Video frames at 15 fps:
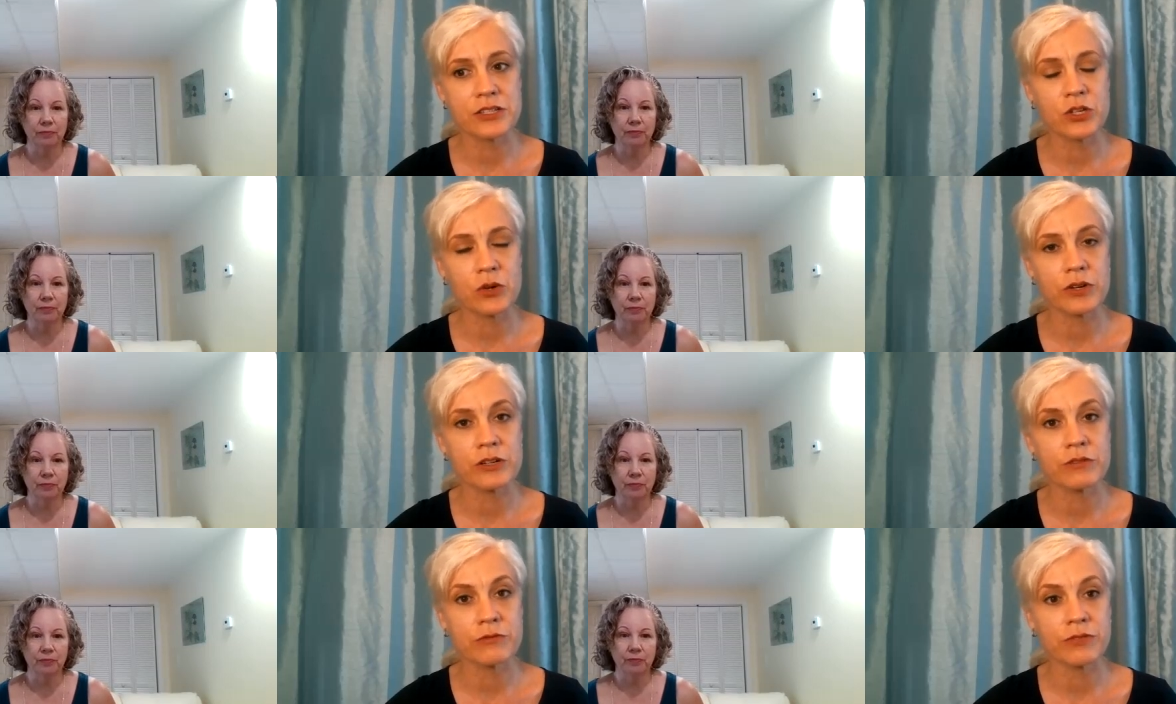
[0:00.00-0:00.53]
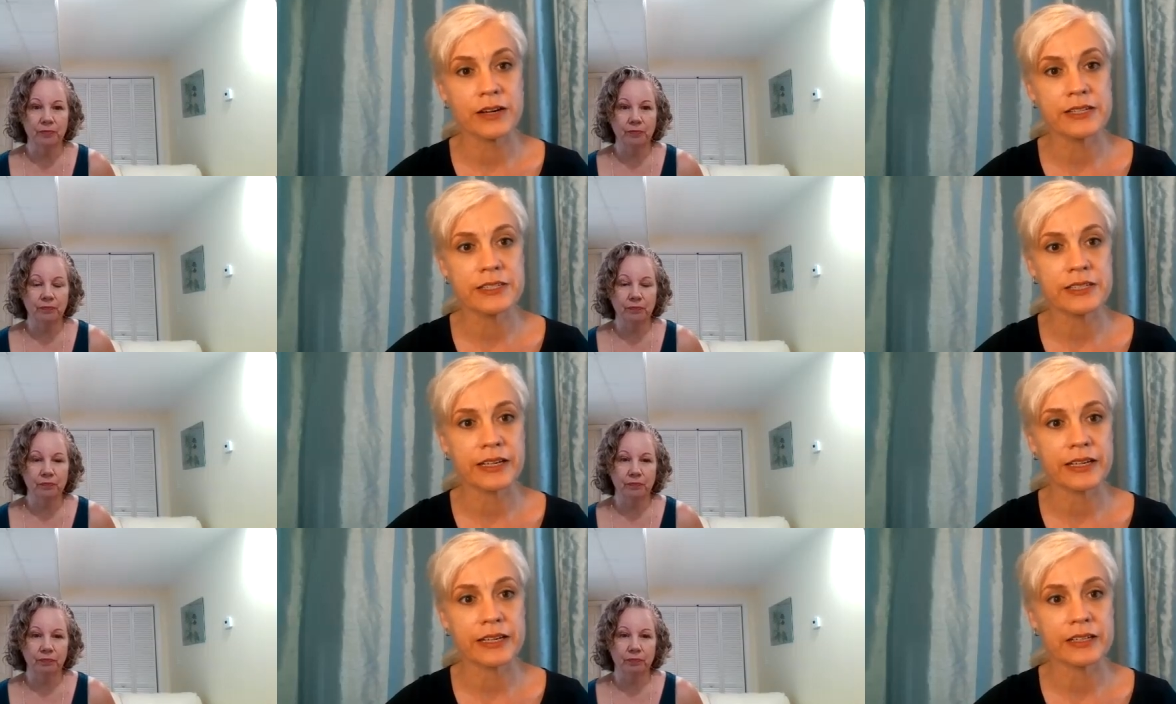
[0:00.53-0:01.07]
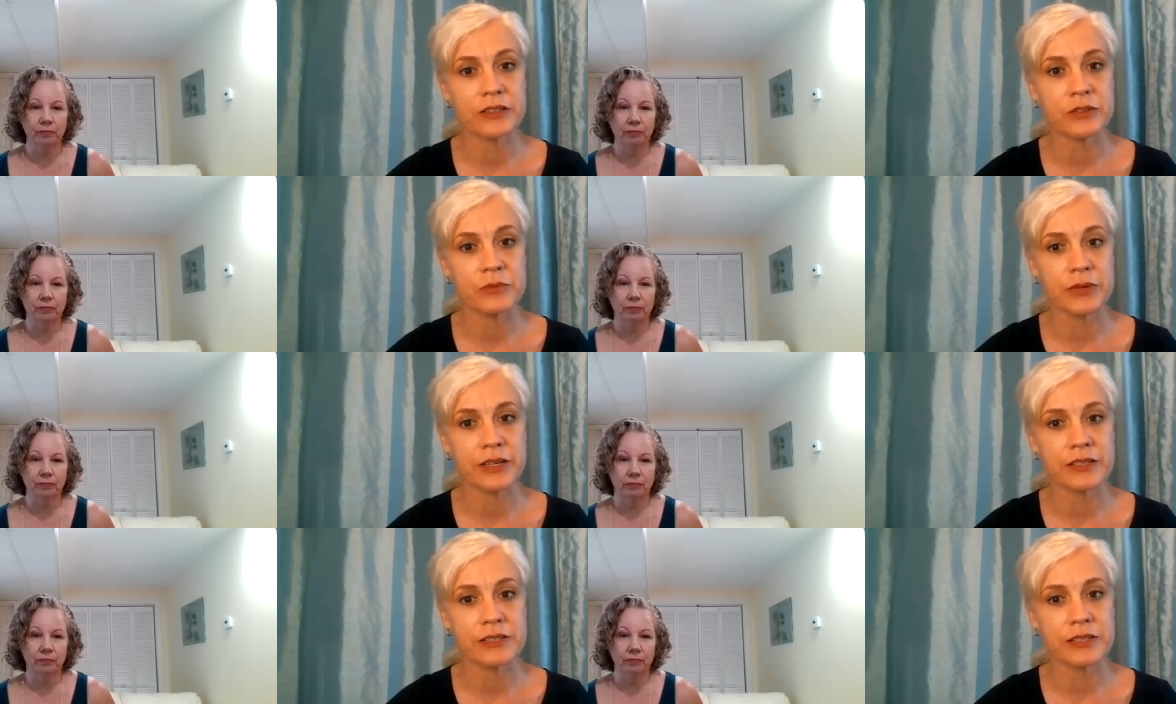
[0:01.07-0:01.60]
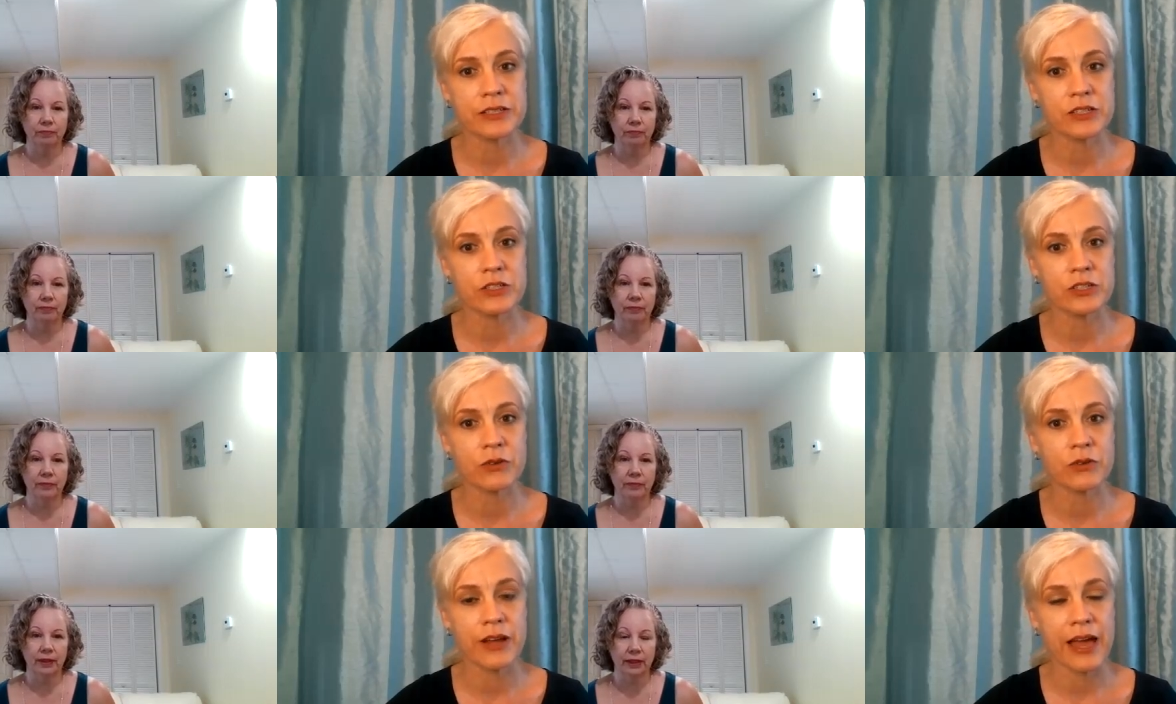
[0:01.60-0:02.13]
Speaker 1: not so confronting, because then
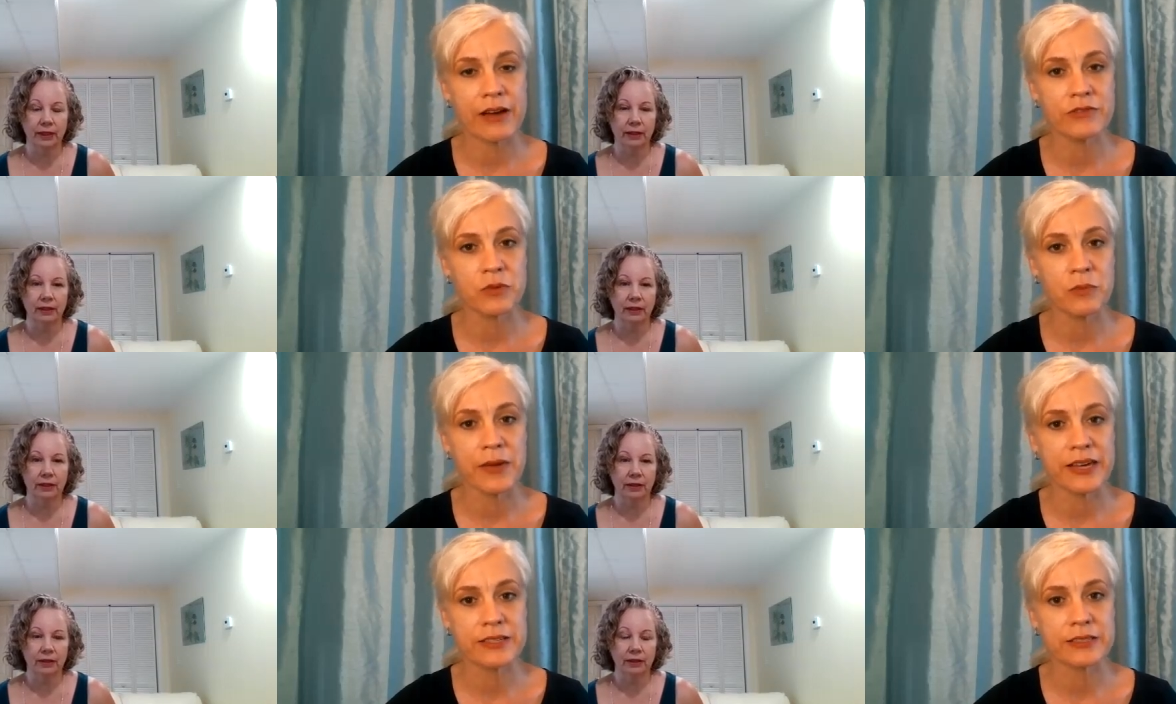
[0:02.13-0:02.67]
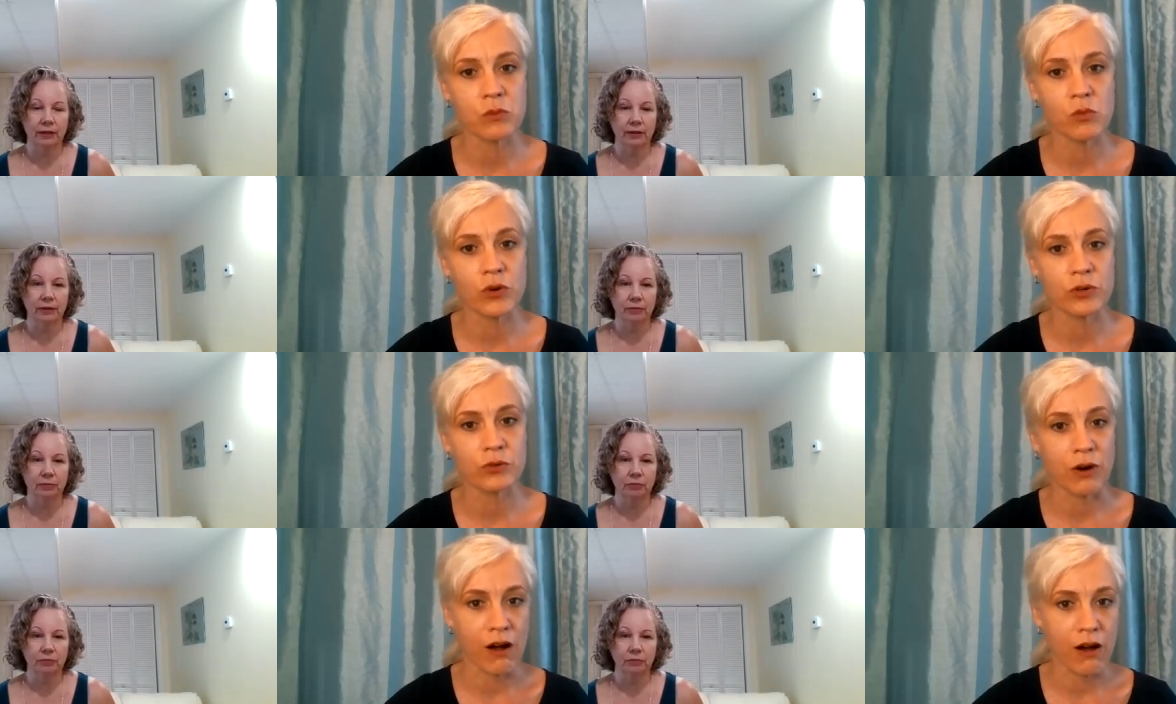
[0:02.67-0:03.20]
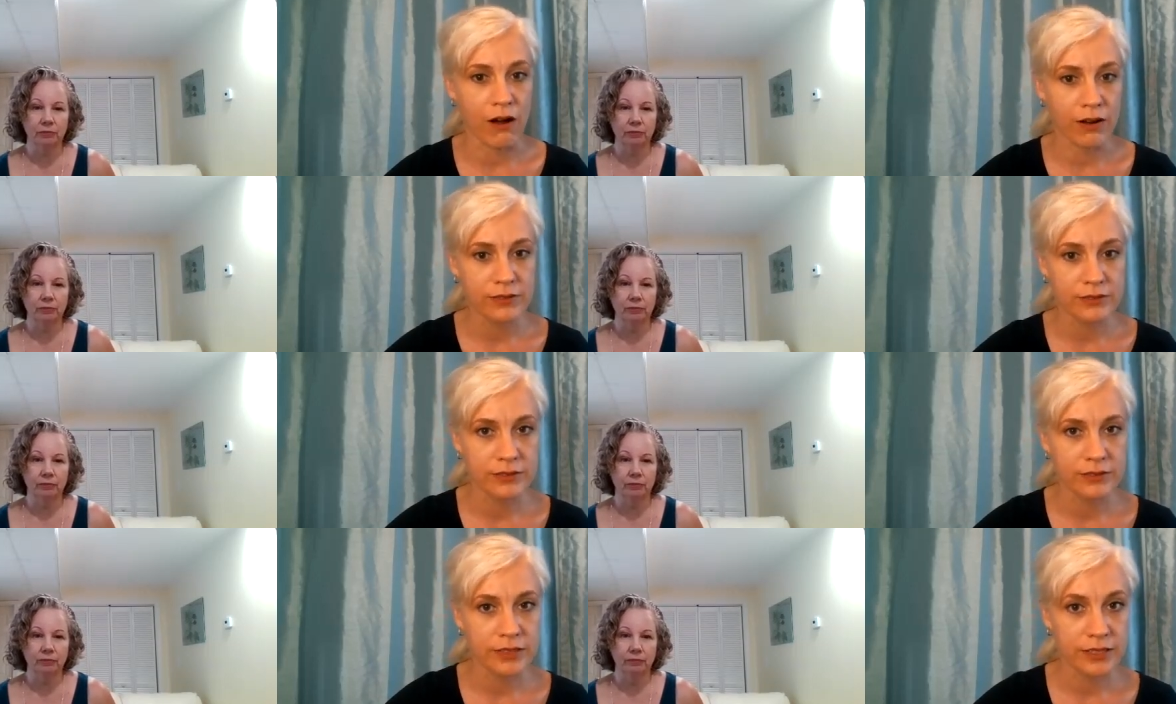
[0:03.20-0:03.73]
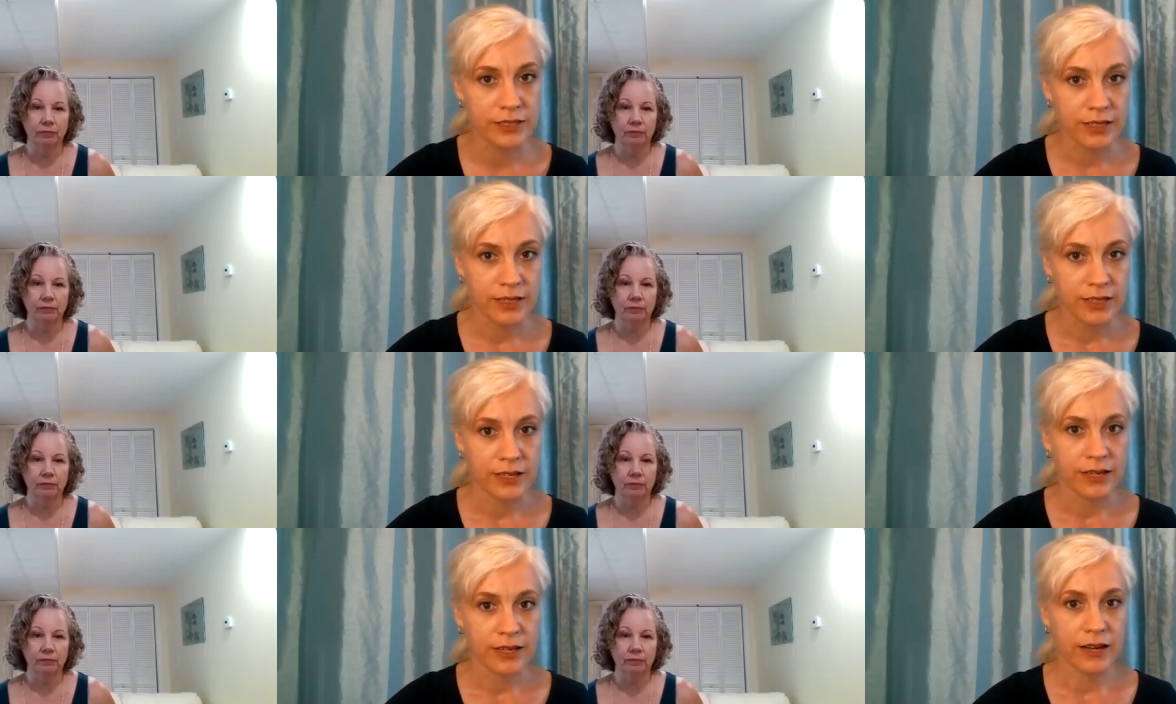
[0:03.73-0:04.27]
you don't have to make someone wrong
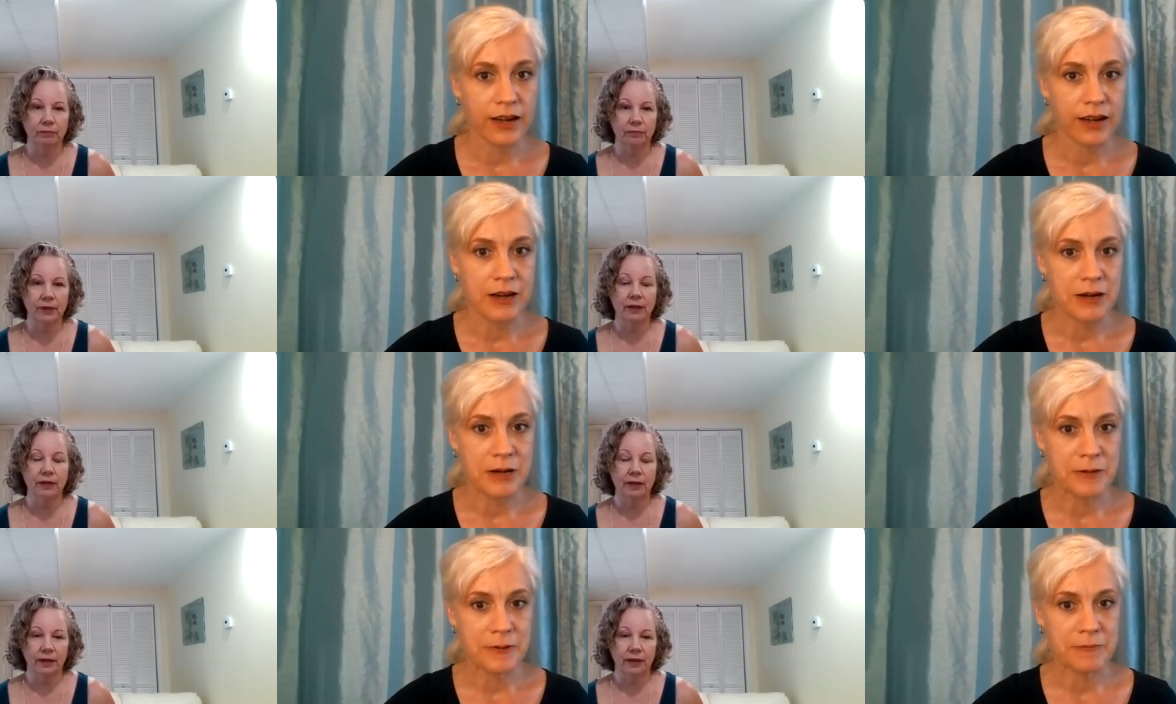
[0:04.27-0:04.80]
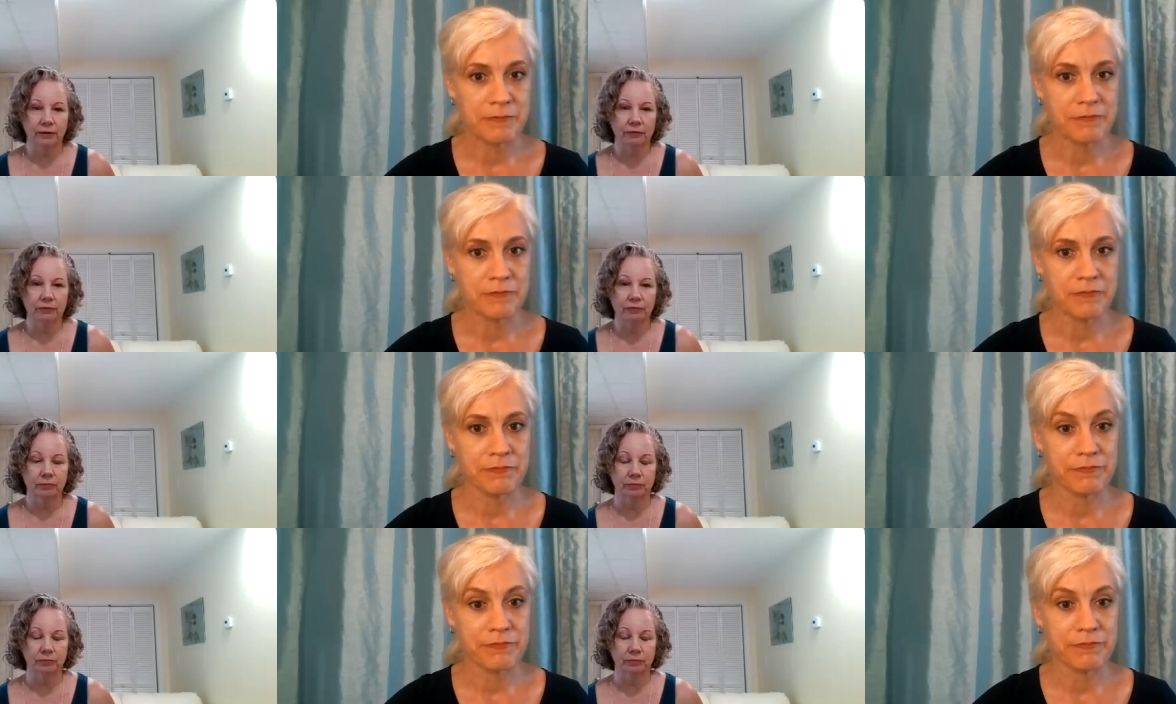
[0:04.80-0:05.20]
um,